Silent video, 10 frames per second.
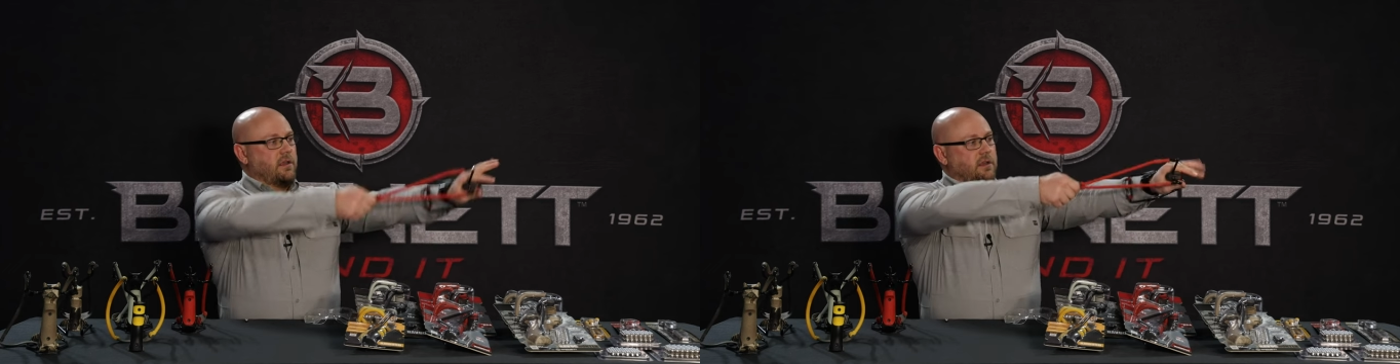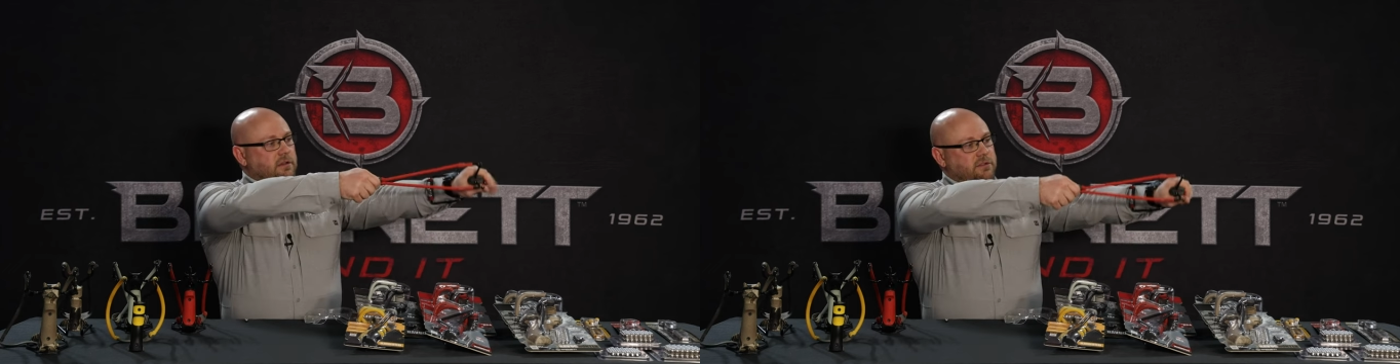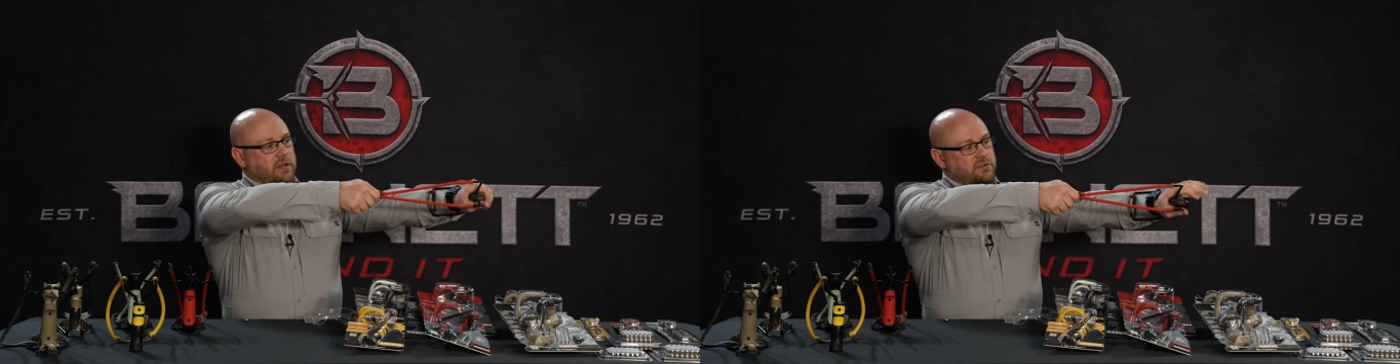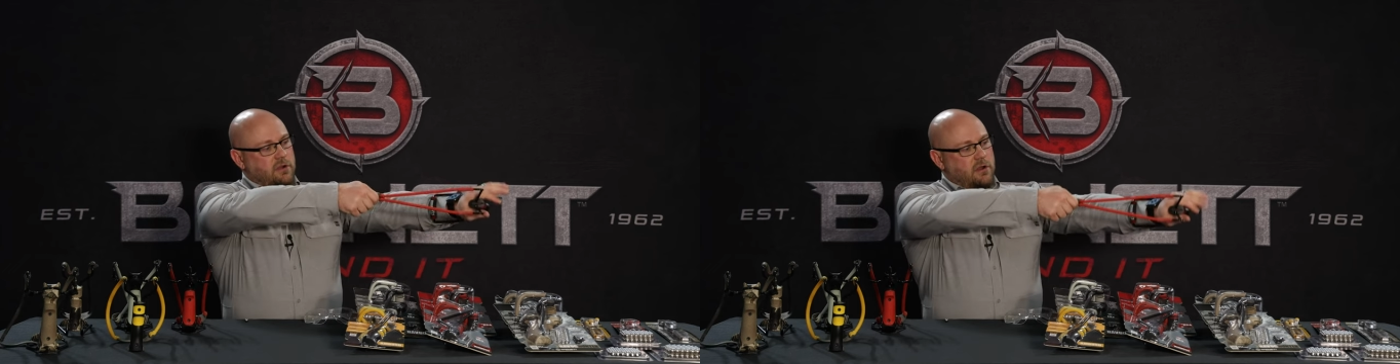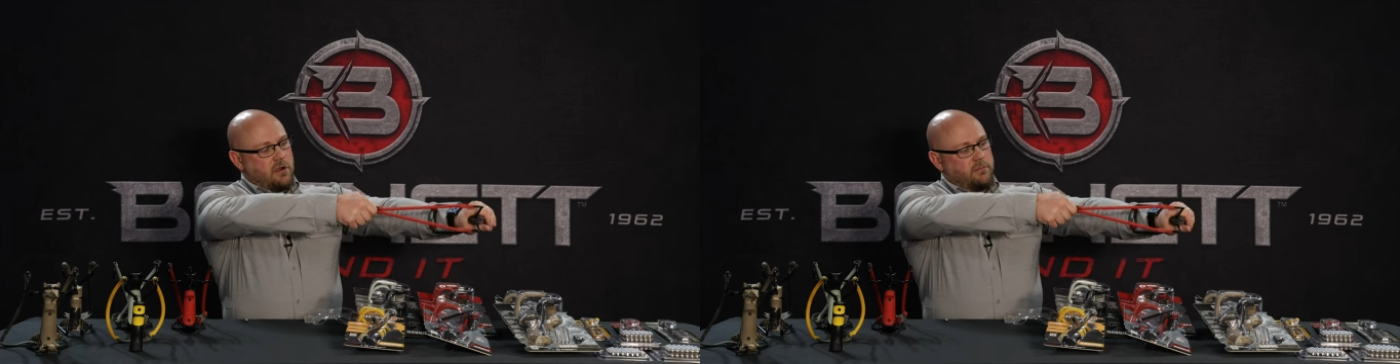Extend
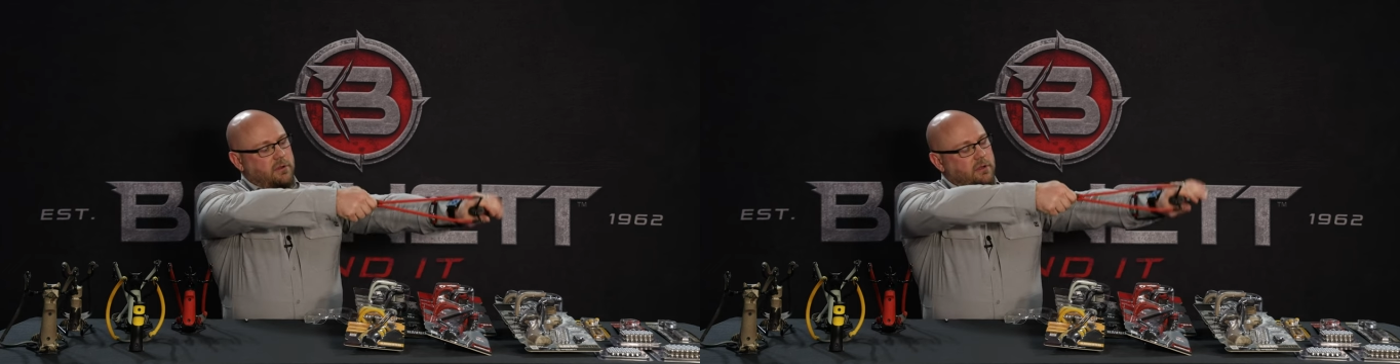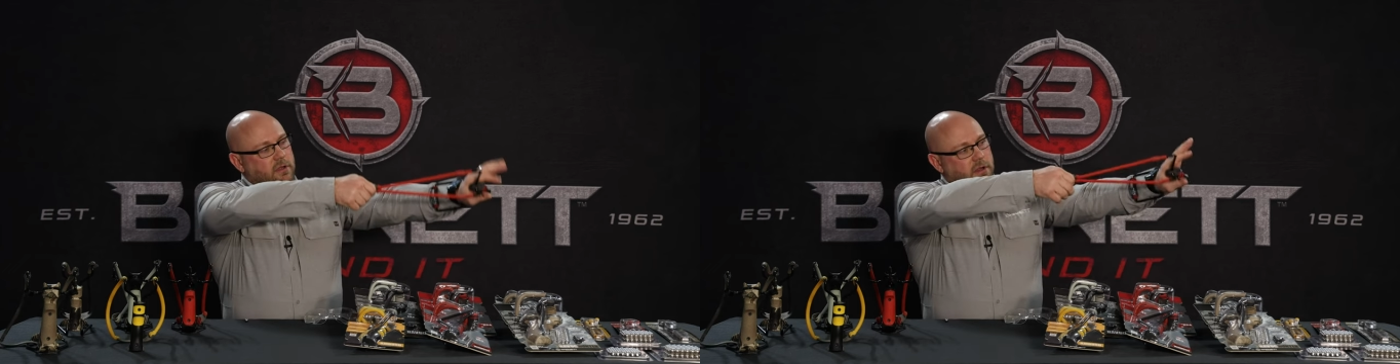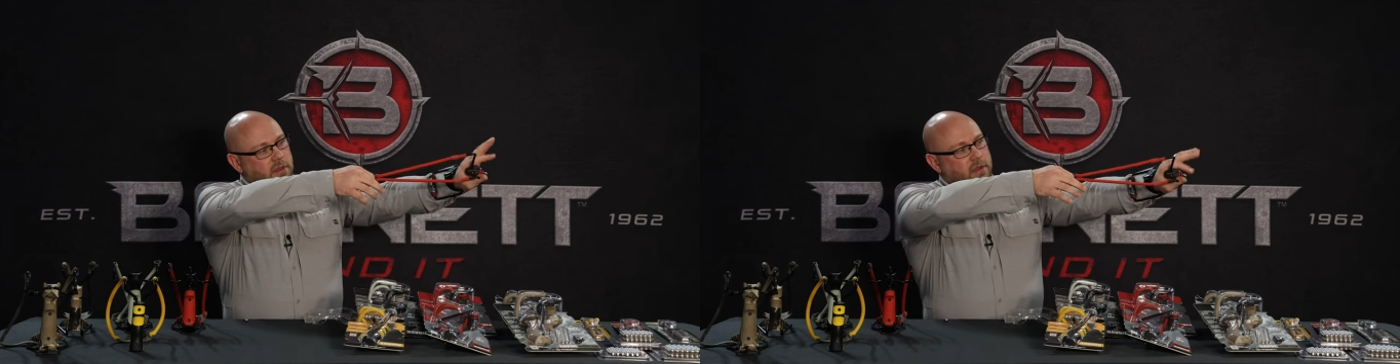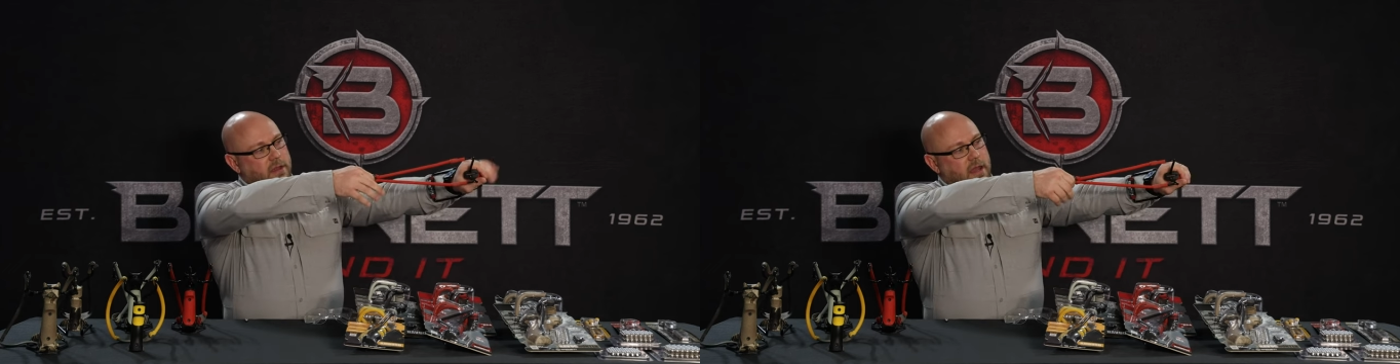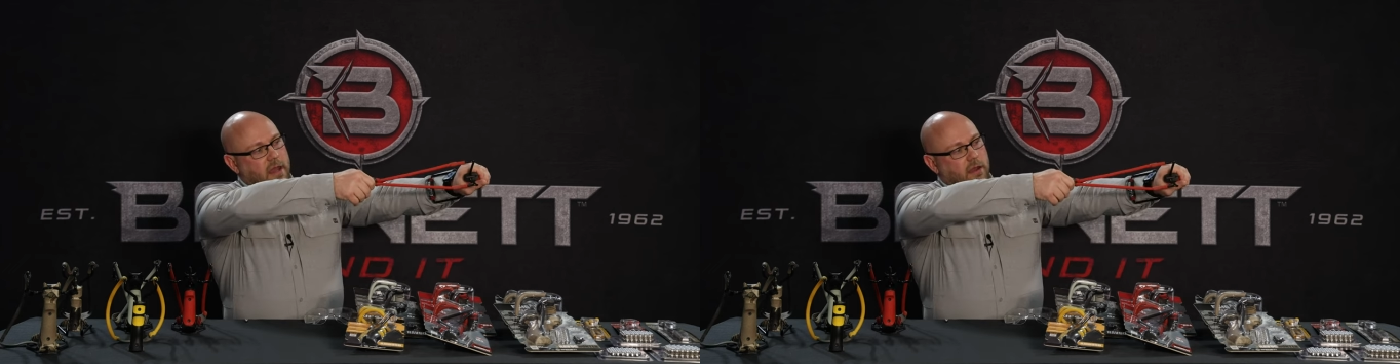your arm.
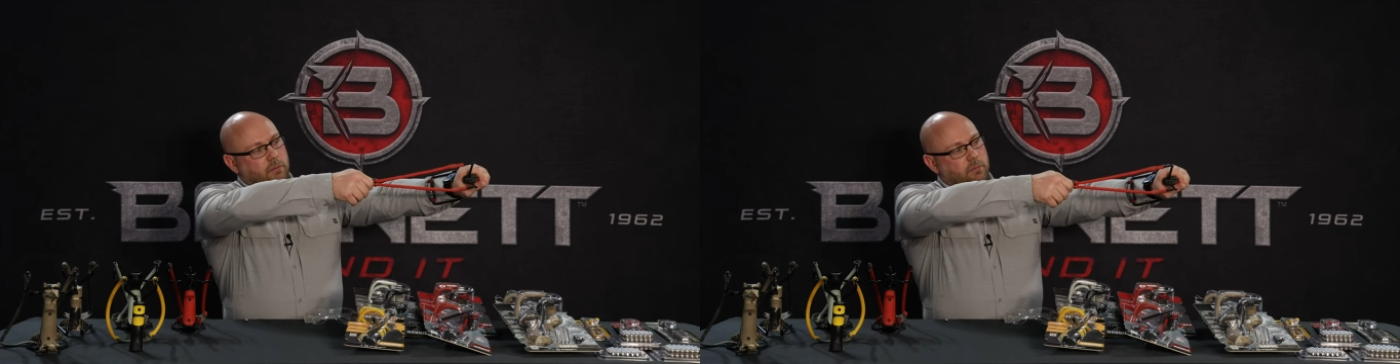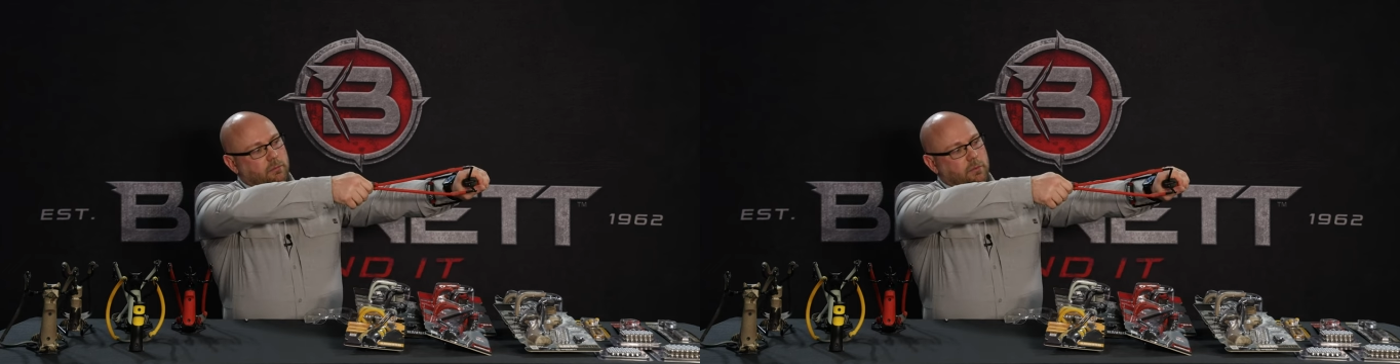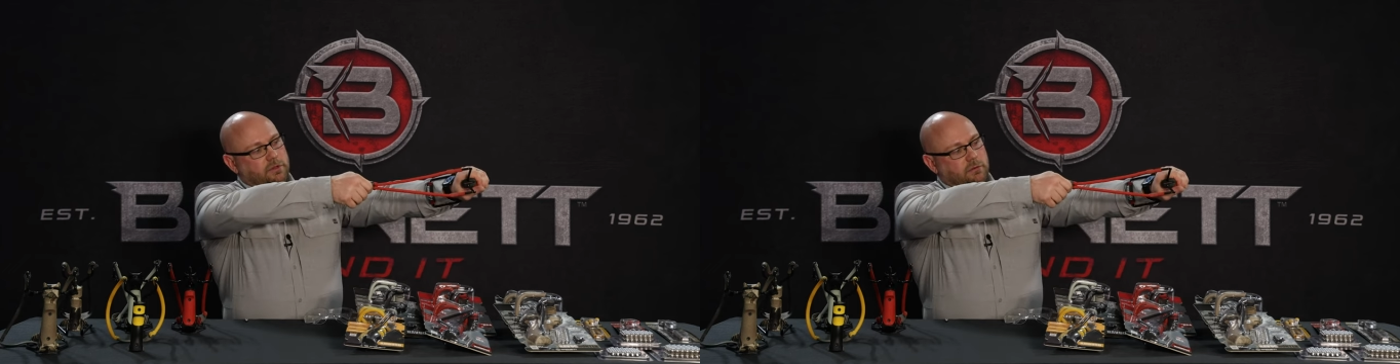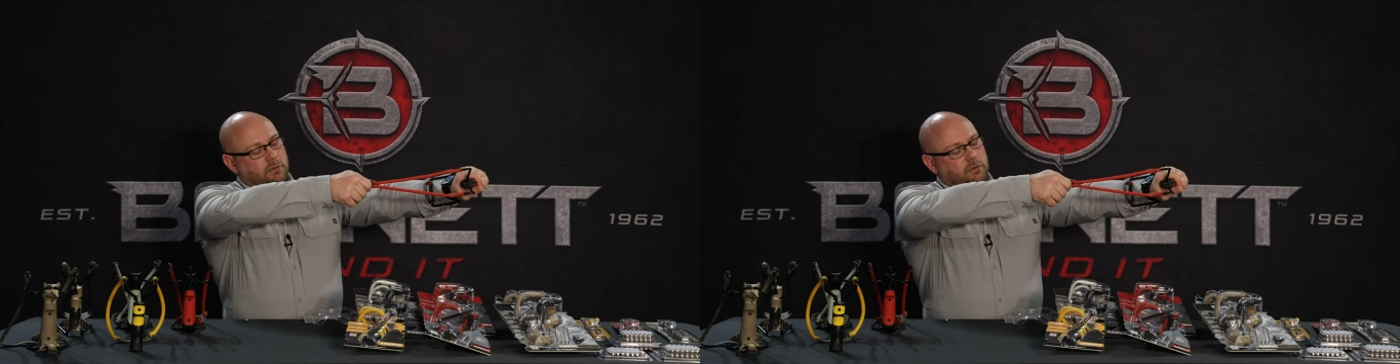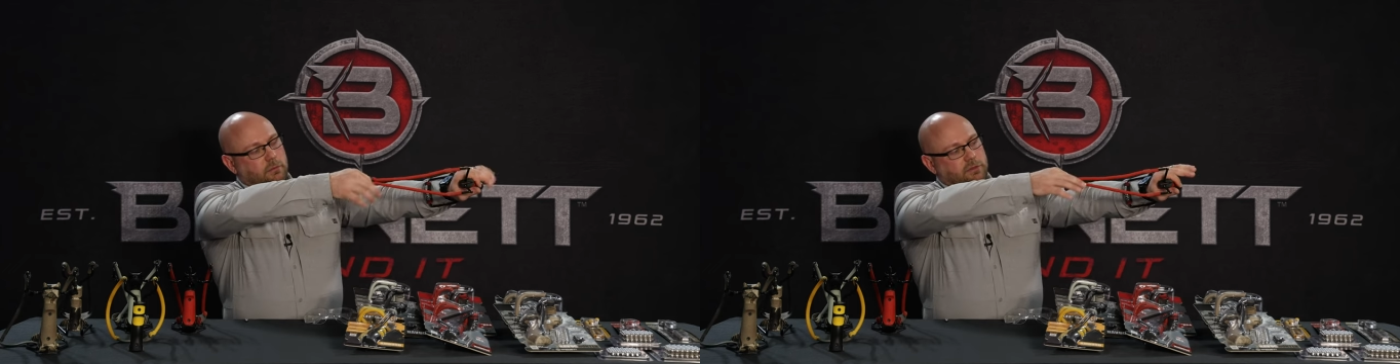When
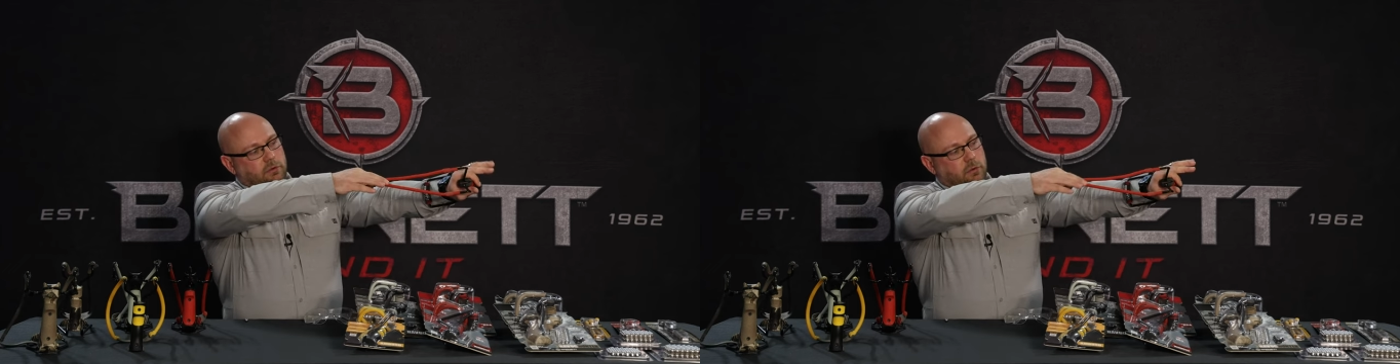you're